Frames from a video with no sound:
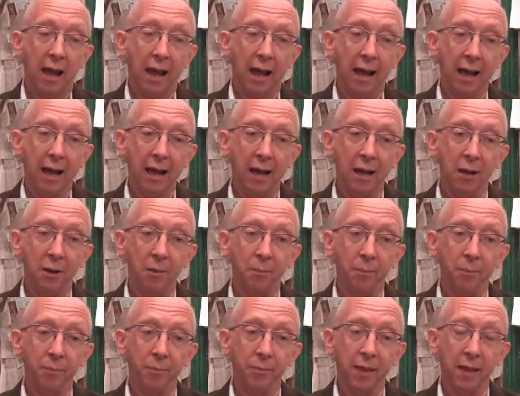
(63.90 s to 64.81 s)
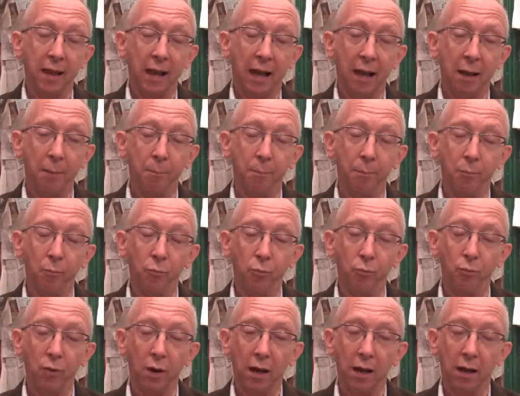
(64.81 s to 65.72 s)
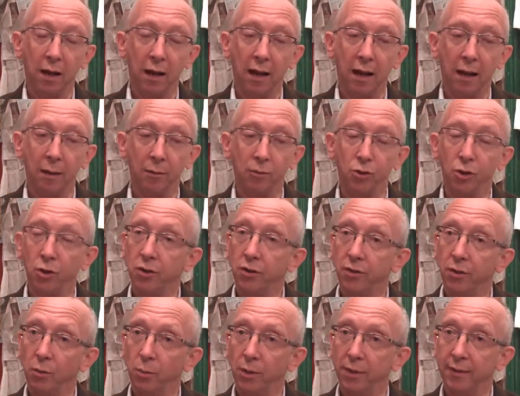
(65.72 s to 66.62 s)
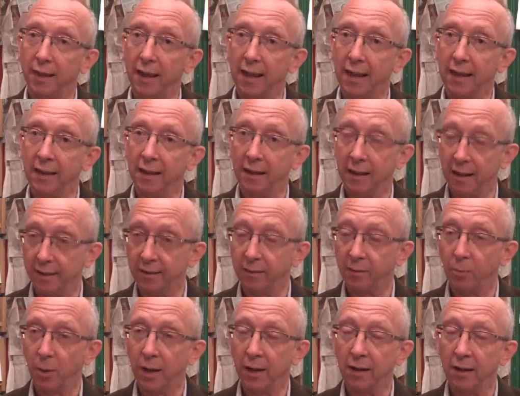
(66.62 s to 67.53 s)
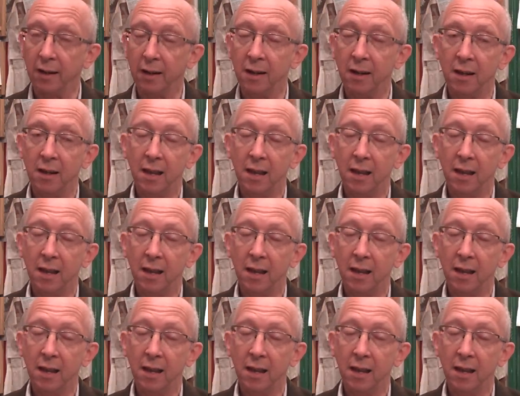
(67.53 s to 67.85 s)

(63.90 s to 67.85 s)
Um, um, uh, Jonathan was a, an icebreaker,